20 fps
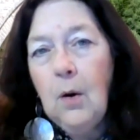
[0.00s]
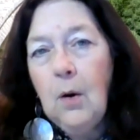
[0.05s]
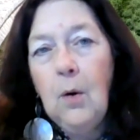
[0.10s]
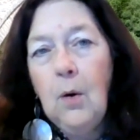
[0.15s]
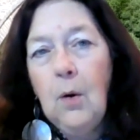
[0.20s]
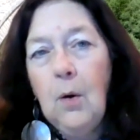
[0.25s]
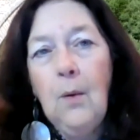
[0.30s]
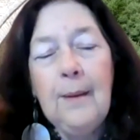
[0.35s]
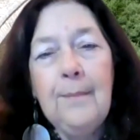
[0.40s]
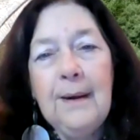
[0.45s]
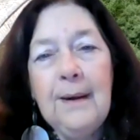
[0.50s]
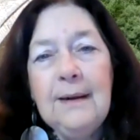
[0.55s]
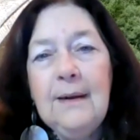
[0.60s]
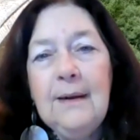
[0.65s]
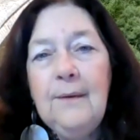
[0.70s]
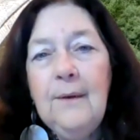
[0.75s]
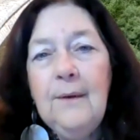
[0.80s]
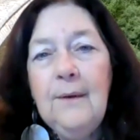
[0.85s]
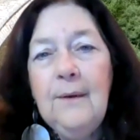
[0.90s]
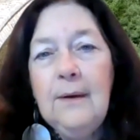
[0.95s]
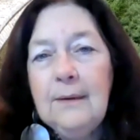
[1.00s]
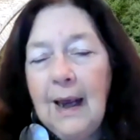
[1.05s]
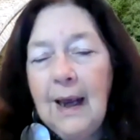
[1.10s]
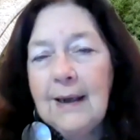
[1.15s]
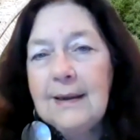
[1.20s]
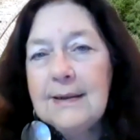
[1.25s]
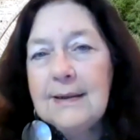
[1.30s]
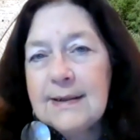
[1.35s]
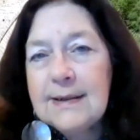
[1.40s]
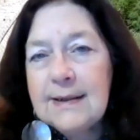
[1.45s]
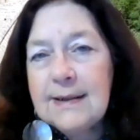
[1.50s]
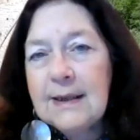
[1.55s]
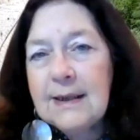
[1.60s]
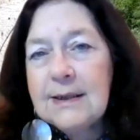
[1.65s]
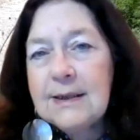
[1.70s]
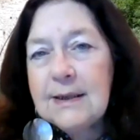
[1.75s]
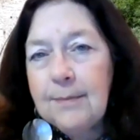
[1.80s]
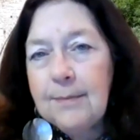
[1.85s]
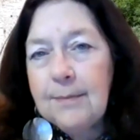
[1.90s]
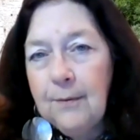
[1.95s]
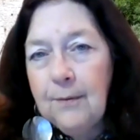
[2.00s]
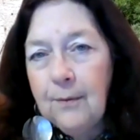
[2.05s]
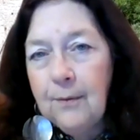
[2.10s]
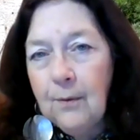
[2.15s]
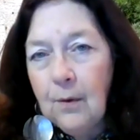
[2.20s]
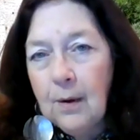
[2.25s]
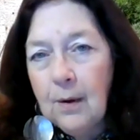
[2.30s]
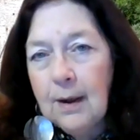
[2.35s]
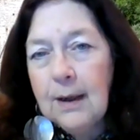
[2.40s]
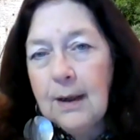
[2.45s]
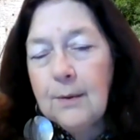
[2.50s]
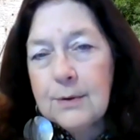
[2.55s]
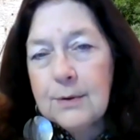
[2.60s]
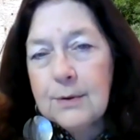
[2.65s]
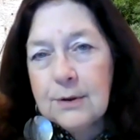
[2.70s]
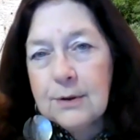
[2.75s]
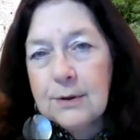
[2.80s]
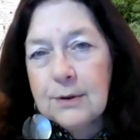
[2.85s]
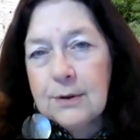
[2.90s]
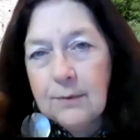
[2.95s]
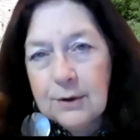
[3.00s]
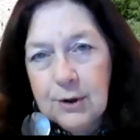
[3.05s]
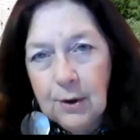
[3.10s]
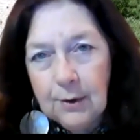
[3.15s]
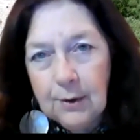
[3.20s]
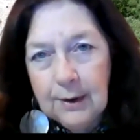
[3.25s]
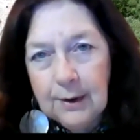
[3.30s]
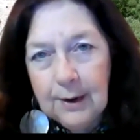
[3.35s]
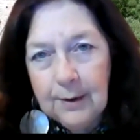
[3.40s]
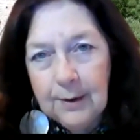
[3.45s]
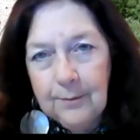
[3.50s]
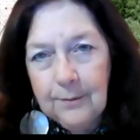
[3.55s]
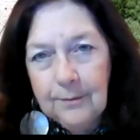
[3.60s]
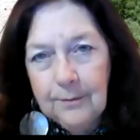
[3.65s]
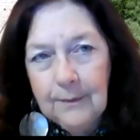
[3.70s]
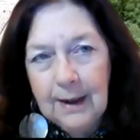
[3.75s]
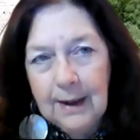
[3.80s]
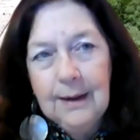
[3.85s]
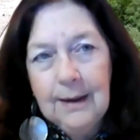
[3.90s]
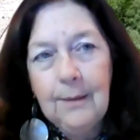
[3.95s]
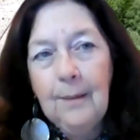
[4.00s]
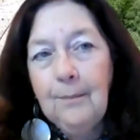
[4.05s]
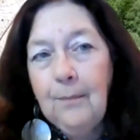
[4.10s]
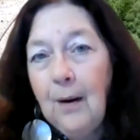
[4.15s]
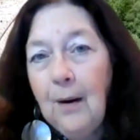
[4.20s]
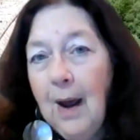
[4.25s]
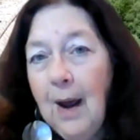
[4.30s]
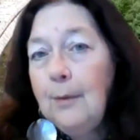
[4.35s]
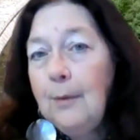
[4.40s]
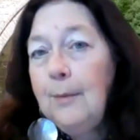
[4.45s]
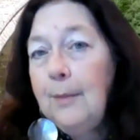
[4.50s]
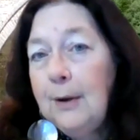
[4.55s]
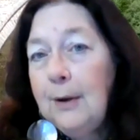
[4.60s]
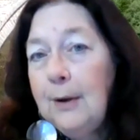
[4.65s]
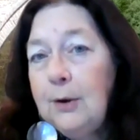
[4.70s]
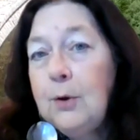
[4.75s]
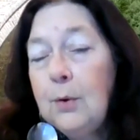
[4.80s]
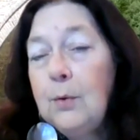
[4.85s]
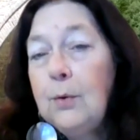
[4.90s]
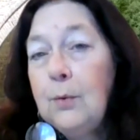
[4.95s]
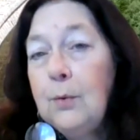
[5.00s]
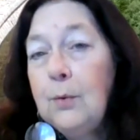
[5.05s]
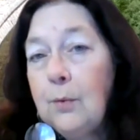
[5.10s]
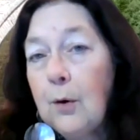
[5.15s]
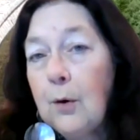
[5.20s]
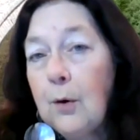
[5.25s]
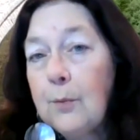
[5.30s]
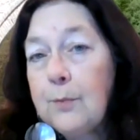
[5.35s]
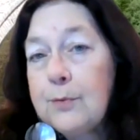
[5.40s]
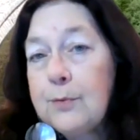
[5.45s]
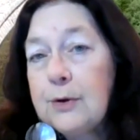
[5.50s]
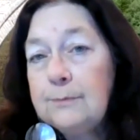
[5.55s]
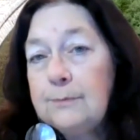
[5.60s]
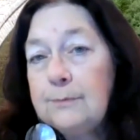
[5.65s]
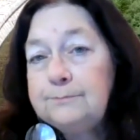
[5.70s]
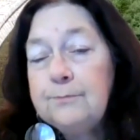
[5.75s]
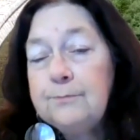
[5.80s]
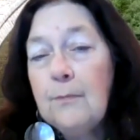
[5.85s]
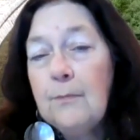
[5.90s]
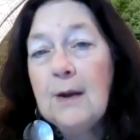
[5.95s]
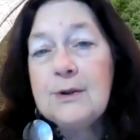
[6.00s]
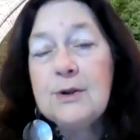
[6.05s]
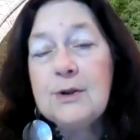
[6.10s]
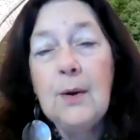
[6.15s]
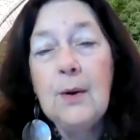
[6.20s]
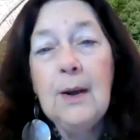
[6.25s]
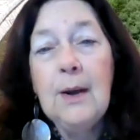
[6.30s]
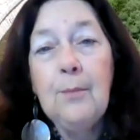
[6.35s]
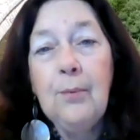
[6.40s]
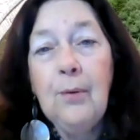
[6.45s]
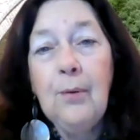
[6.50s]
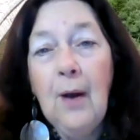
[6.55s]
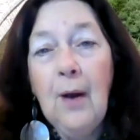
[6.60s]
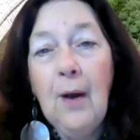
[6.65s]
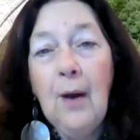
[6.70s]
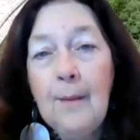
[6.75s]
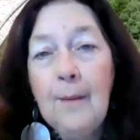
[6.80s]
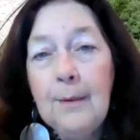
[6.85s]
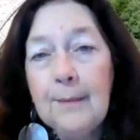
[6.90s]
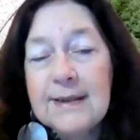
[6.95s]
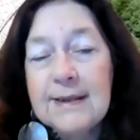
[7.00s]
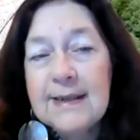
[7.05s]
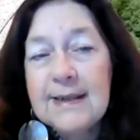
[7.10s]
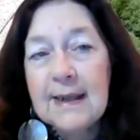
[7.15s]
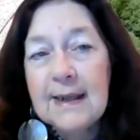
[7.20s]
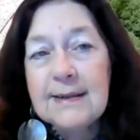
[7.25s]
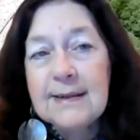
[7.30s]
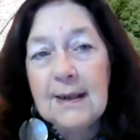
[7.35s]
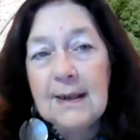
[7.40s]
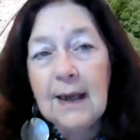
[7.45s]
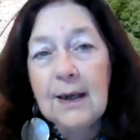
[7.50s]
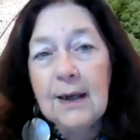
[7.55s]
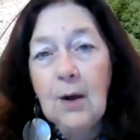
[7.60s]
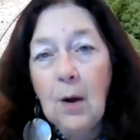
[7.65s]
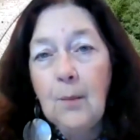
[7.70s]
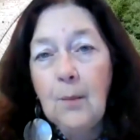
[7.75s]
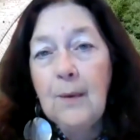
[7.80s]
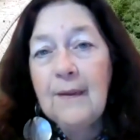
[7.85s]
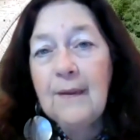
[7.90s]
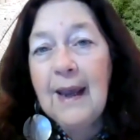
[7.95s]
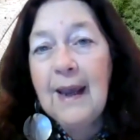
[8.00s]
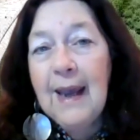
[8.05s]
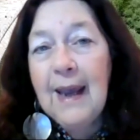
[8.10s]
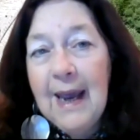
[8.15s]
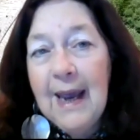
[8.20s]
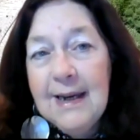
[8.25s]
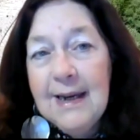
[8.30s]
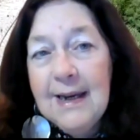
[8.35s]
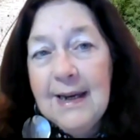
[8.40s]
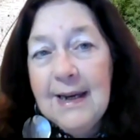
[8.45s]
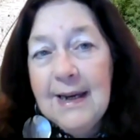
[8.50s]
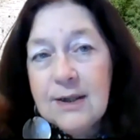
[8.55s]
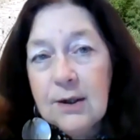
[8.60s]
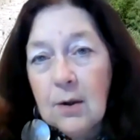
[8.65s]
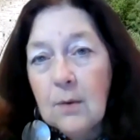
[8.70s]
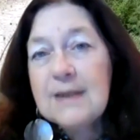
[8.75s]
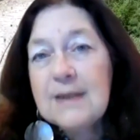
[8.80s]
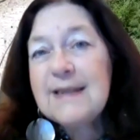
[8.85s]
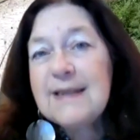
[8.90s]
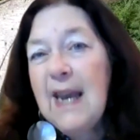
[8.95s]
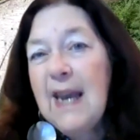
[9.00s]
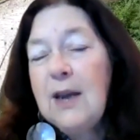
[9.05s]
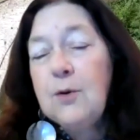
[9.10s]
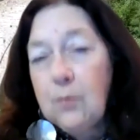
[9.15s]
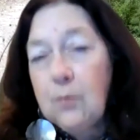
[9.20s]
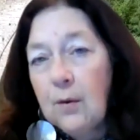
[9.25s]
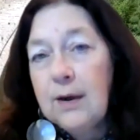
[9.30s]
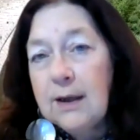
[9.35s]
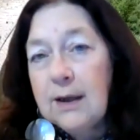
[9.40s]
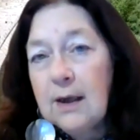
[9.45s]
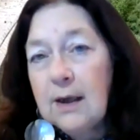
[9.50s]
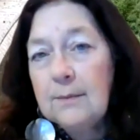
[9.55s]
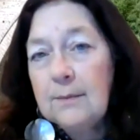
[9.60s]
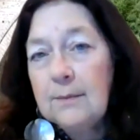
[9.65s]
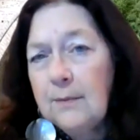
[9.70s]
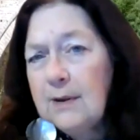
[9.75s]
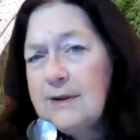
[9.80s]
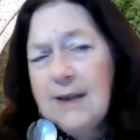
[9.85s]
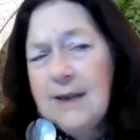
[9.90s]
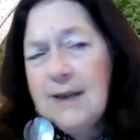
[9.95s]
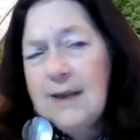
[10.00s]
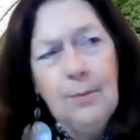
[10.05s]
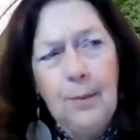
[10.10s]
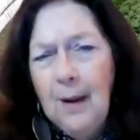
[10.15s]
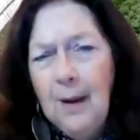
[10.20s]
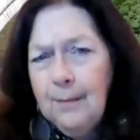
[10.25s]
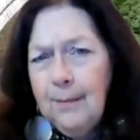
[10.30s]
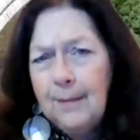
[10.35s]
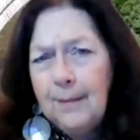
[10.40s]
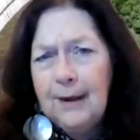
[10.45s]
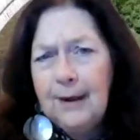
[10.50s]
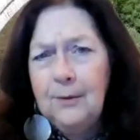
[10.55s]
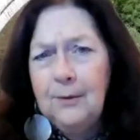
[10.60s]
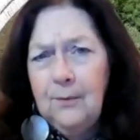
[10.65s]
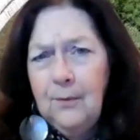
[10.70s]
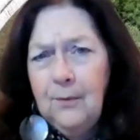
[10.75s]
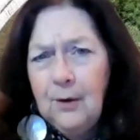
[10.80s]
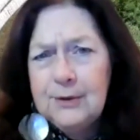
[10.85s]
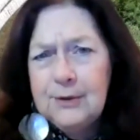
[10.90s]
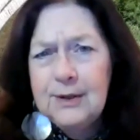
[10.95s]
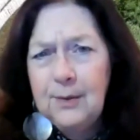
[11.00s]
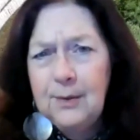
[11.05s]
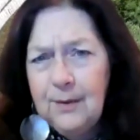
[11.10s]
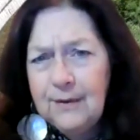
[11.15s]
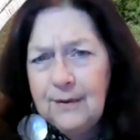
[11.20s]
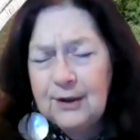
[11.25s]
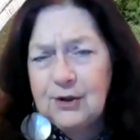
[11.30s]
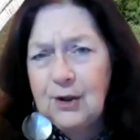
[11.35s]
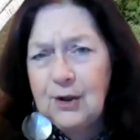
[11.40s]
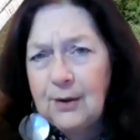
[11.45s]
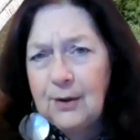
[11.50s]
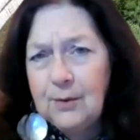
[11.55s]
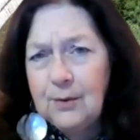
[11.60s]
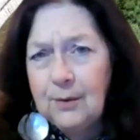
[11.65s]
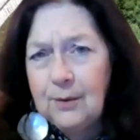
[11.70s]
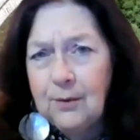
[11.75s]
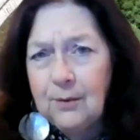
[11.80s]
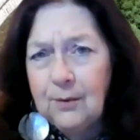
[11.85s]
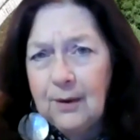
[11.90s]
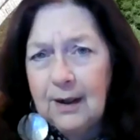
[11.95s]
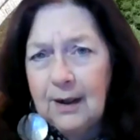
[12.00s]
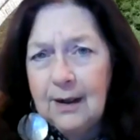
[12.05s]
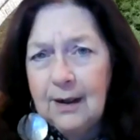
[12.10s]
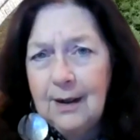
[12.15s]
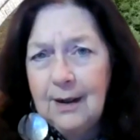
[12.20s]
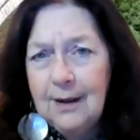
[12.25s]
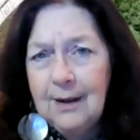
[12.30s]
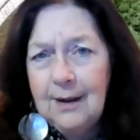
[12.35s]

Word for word: who had been in the United States before. He was returning and he probably knew the ropes. So he probably said to Leon, when they ask you, say Greek, because they were probably conversing with each other in Greek.